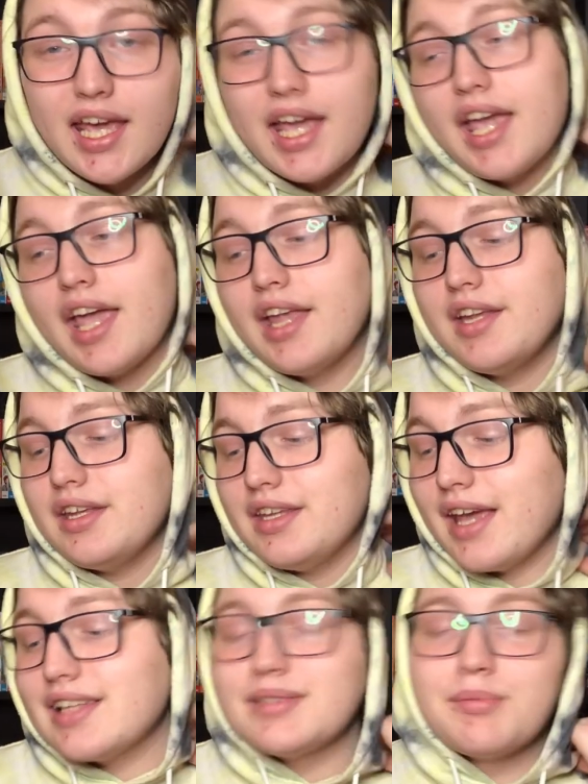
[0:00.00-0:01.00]
And
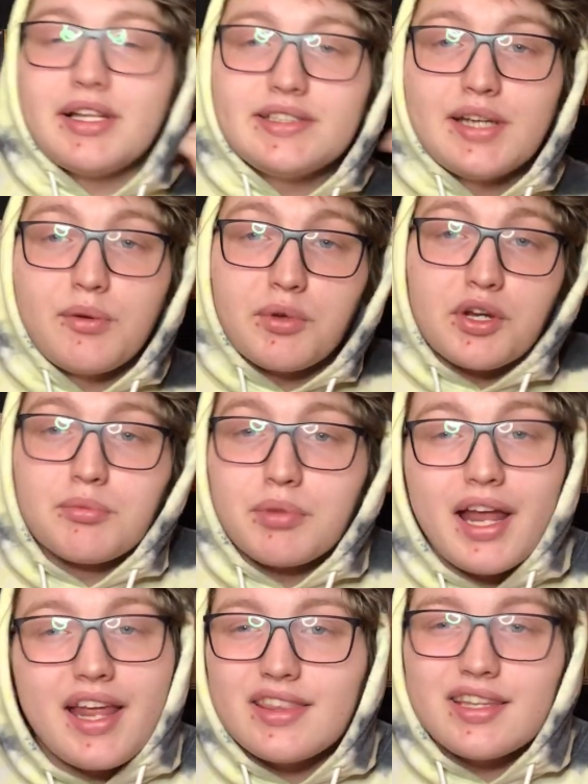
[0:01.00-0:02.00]
yes, it might sound weird,
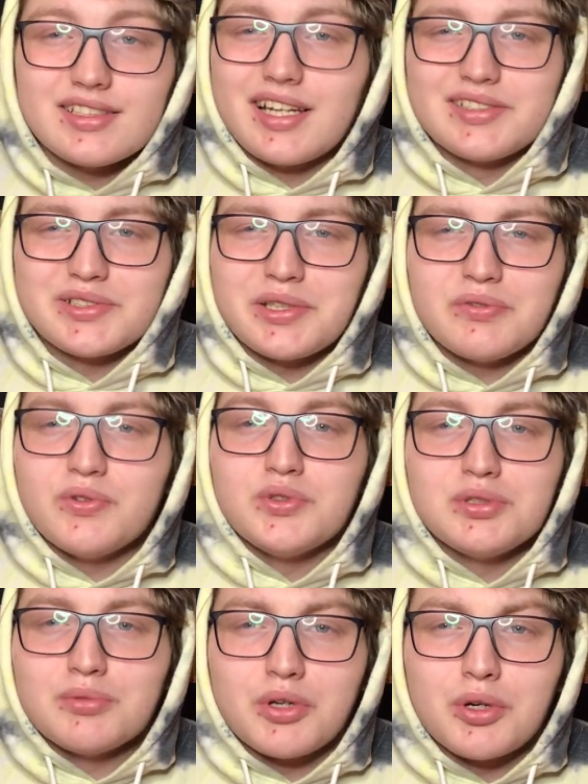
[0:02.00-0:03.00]
but anything Tatsuki
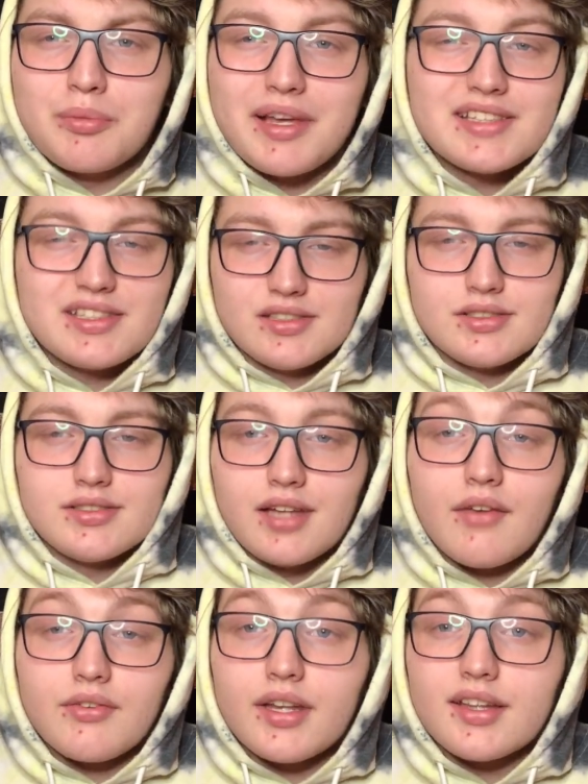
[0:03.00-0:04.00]
Fujimoto makes is
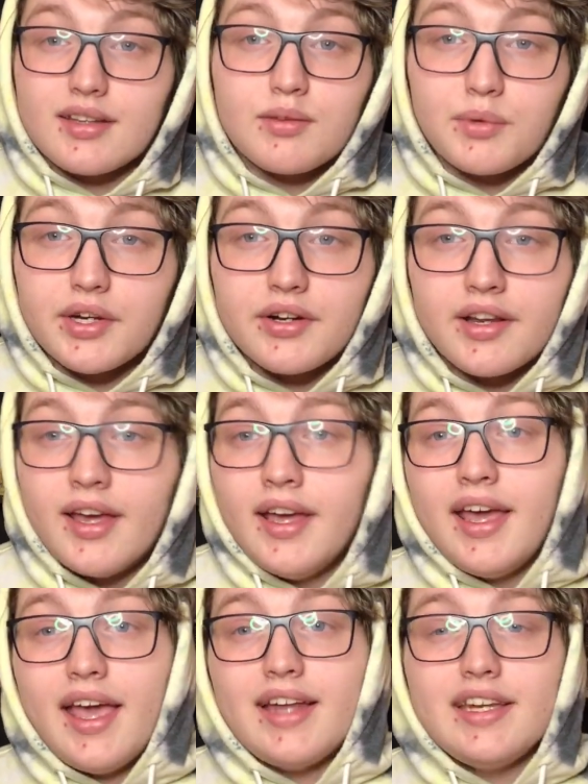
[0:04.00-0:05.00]
definitely weird.
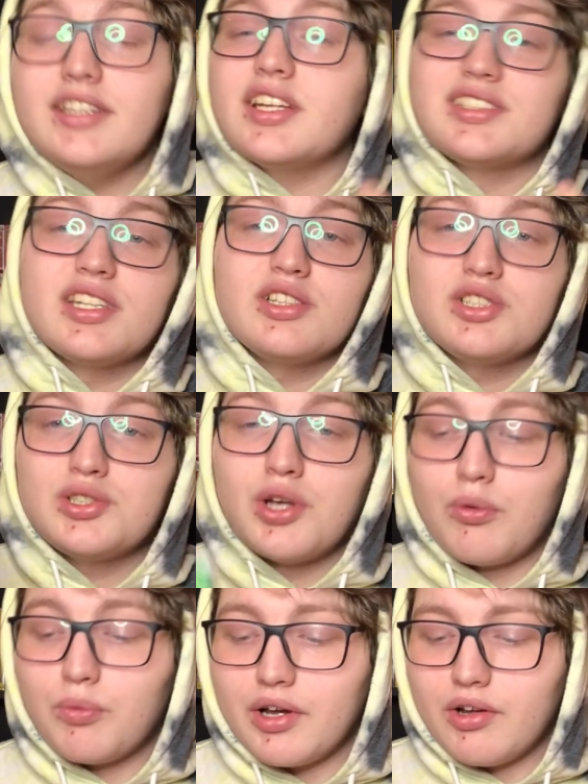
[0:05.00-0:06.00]
And he does it
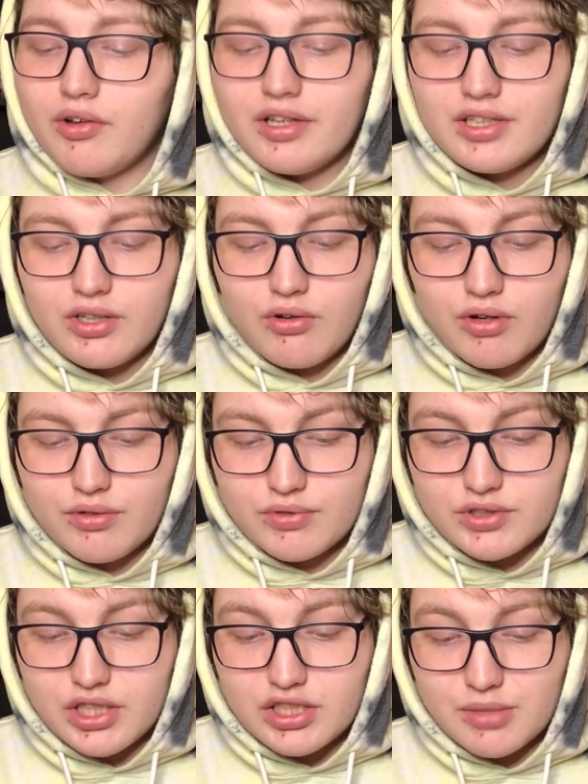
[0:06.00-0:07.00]
so well. And the art
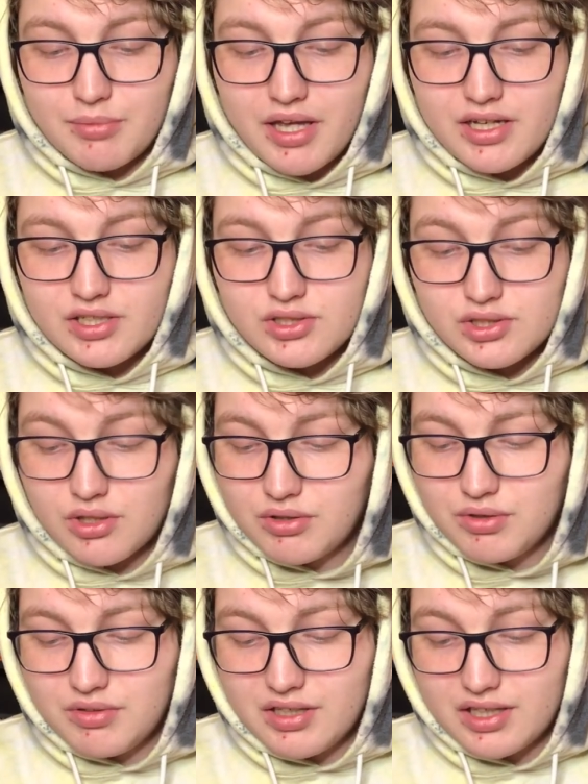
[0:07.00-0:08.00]
for Chainsaw Man is so
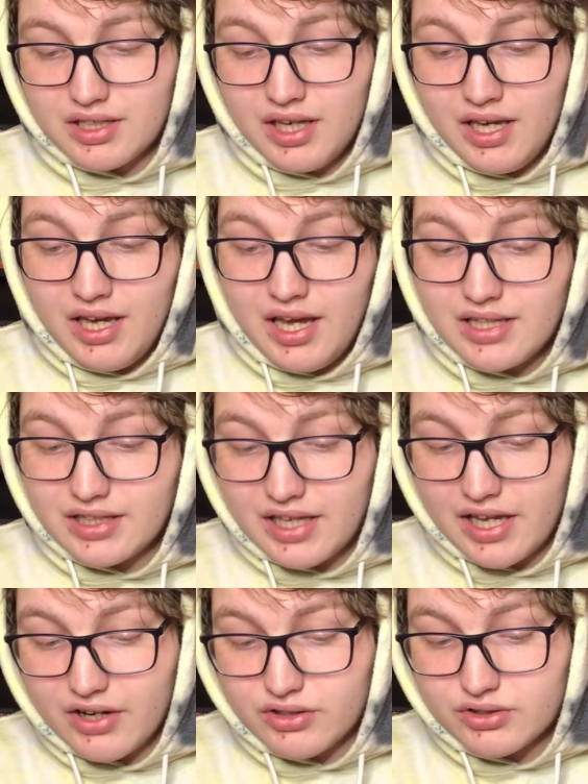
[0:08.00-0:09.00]
unique. And the
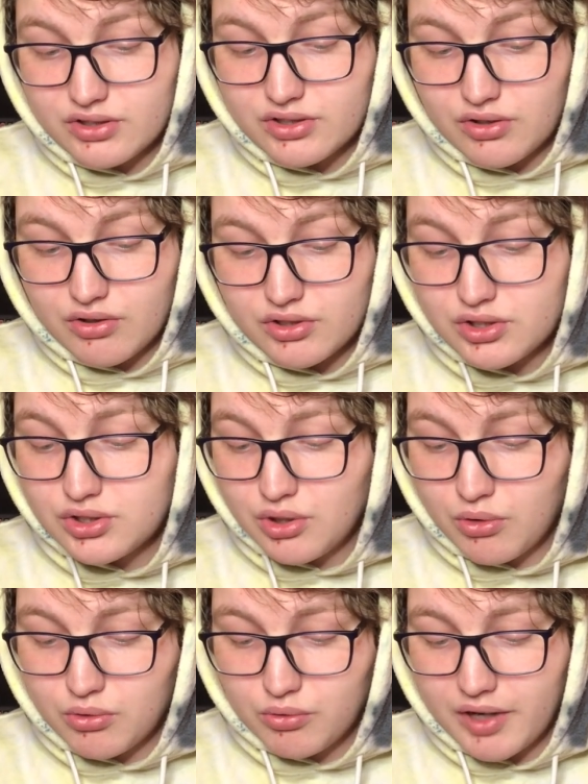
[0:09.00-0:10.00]
characters are
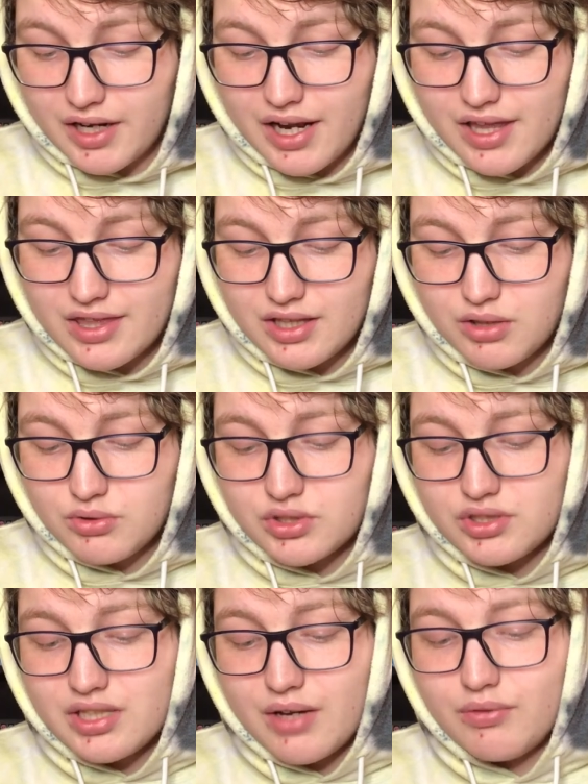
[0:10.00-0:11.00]
so great. I think you
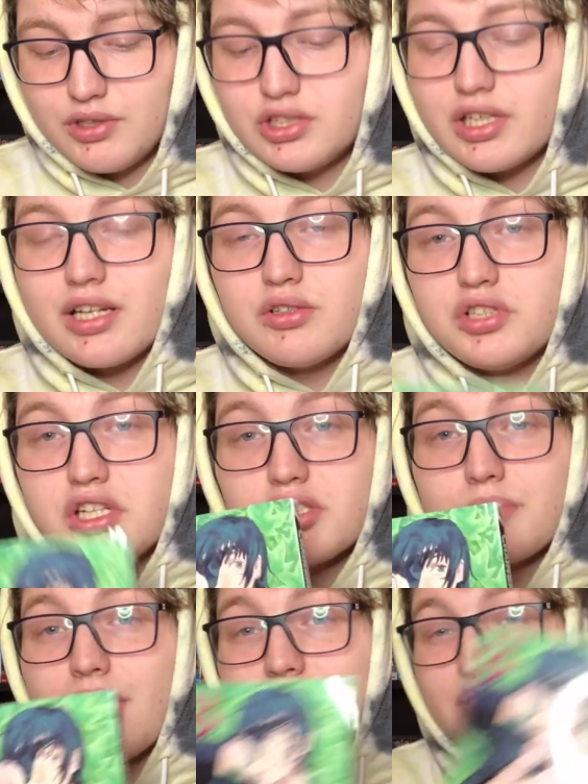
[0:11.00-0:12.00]
should definitely check out
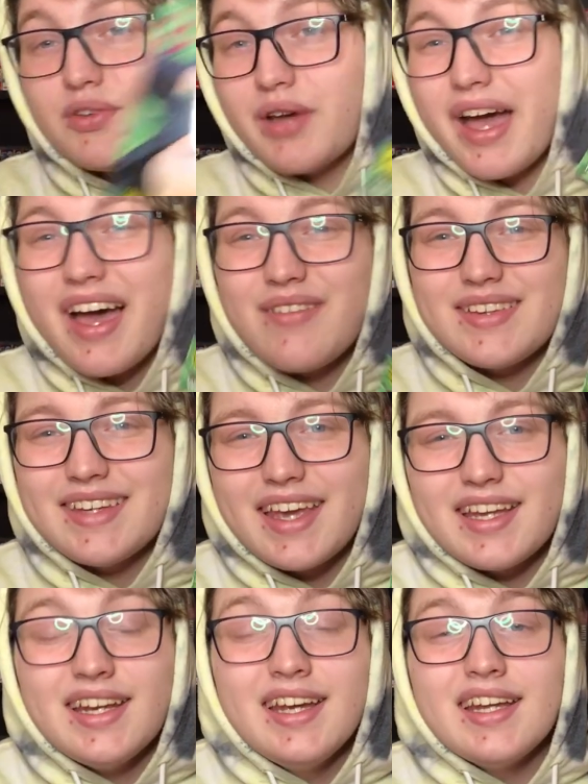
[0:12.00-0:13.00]
Chainsaw Man if you haven't yet.